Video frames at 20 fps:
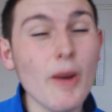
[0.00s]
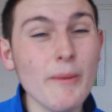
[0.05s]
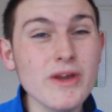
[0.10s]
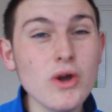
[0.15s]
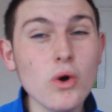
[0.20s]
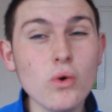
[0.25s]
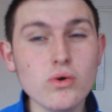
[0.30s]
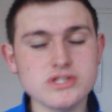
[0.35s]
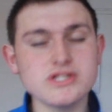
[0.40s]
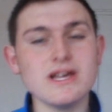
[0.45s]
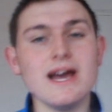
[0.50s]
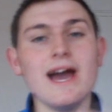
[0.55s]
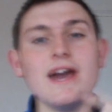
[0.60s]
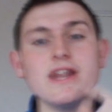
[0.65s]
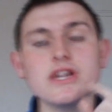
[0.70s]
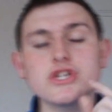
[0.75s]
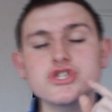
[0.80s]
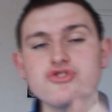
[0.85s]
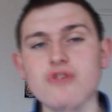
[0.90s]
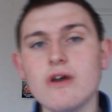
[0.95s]
And we also
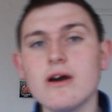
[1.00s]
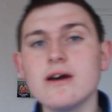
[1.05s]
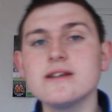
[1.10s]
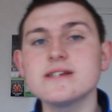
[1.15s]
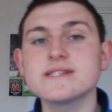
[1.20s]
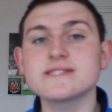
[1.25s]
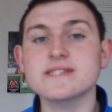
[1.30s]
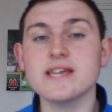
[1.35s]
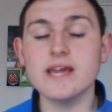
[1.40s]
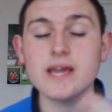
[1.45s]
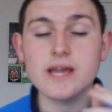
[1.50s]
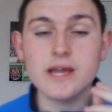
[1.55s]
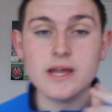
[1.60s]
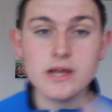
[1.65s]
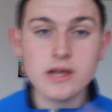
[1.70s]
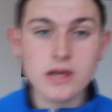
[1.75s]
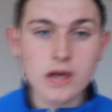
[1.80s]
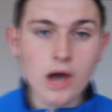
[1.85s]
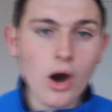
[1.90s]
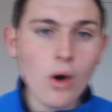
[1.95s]
had a trialist
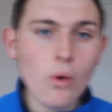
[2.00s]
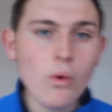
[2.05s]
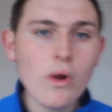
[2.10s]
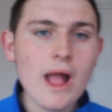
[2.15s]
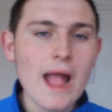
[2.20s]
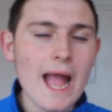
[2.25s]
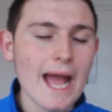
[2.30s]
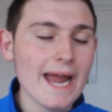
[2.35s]
in goal,